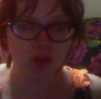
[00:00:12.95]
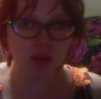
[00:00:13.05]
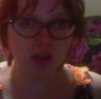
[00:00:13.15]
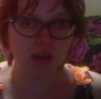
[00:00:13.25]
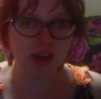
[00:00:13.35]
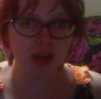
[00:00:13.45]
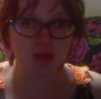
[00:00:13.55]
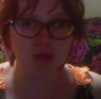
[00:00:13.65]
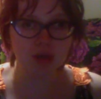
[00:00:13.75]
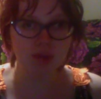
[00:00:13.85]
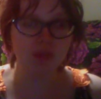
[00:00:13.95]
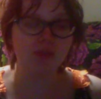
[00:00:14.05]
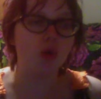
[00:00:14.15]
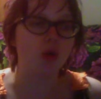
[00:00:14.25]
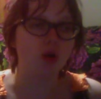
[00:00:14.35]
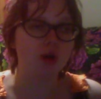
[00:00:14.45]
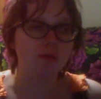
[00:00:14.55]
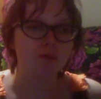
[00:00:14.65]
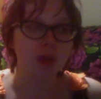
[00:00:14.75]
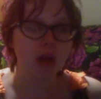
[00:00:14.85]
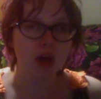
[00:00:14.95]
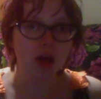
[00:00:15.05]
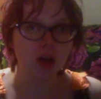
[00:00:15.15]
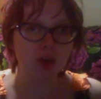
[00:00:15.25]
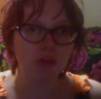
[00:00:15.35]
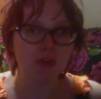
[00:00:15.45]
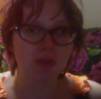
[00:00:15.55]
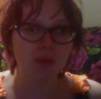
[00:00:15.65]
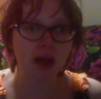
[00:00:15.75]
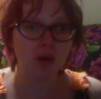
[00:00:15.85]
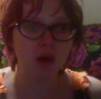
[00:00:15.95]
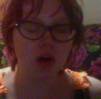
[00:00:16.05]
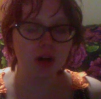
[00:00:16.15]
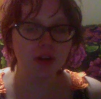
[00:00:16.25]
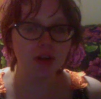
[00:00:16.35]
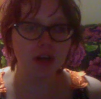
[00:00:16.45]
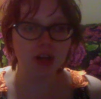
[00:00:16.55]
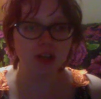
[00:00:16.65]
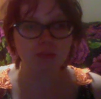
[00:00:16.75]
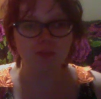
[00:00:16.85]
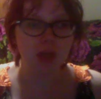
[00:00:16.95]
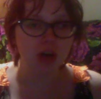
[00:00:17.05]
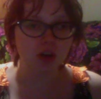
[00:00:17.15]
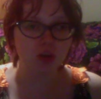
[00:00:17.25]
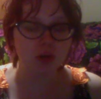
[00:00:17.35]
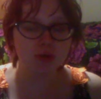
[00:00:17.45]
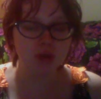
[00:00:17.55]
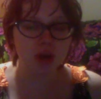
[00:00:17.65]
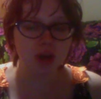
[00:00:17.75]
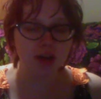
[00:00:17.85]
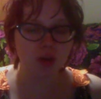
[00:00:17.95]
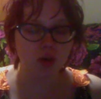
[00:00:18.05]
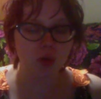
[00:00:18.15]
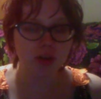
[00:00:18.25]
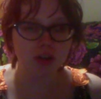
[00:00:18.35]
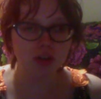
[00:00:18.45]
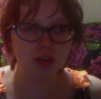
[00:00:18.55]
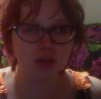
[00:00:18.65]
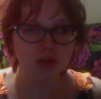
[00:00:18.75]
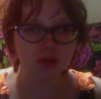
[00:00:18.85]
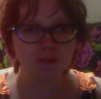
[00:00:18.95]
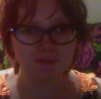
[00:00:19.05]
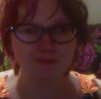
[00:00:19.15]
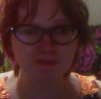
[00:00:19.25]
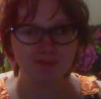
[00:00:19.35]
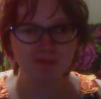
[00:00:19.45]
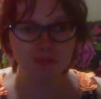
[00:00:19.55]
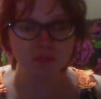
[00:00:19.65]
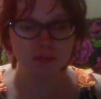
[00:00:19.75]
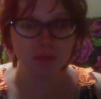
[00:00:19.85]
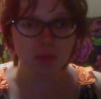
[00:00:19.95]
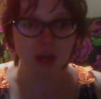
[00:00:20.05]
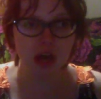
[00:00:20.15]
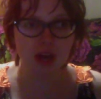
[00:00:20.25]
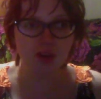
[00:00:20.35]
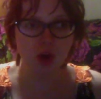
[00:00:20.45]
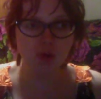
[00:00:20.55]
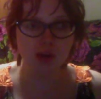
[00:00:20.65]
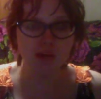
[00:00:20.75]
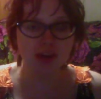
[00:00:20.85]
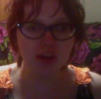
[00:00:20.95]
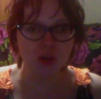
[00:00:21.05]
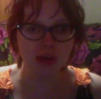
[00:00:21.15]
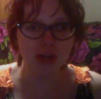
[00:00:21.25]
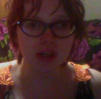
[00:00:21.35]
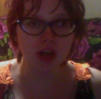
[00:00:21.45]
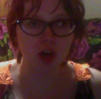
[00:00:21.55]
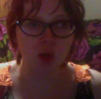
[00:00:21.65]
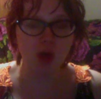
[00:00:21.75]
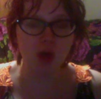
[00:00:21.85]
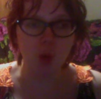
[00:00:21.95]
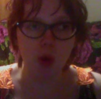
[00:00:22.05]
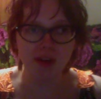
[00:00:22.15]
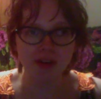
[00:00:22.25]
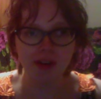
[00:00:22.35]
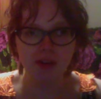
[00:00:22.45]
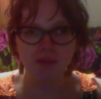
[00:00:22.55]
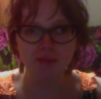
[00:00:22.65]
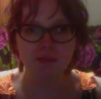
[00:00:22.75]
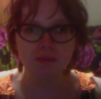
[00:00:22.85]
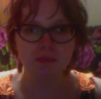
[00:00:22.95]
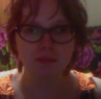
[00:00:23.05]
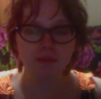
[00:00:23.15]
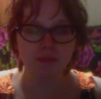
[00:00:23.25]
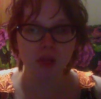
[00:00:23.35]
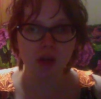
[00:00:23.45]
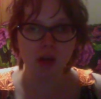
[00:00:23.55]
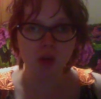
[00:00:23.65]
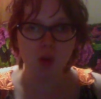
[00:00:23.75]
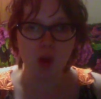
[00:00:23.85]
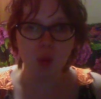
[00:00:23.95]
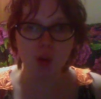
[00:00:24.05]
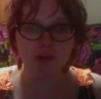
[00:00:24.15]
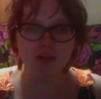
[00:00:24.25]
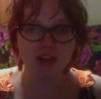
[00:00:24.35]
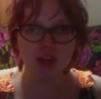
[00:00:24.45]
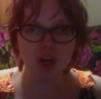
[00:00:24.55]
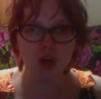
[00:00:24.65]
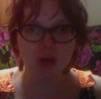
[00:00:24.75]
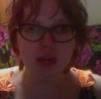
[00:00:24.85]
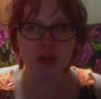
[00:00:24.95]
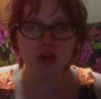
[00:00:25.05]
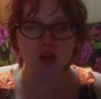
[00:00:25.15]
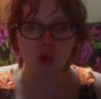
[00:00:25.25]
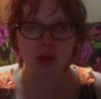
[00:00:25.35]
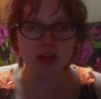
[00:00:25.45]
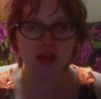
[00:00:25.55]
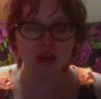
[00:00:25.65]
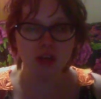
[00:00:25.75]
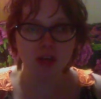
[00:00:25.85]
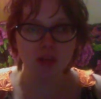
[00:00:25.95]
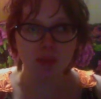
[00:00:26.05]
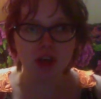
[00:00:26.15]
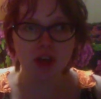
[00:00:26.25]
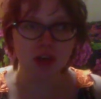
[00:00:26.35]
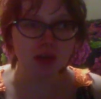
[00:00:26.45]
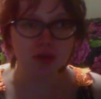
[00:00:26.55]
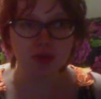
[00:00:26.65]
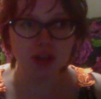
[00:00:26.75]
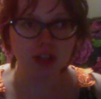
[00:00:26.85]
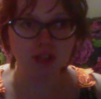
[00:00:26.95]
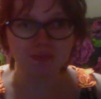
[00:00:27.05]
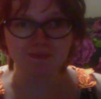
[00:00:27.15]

like, like I said before, um, from now on, uh, Chris and I are going to, uh, to only be doing, uh, what one, what one video each a week, because, uh,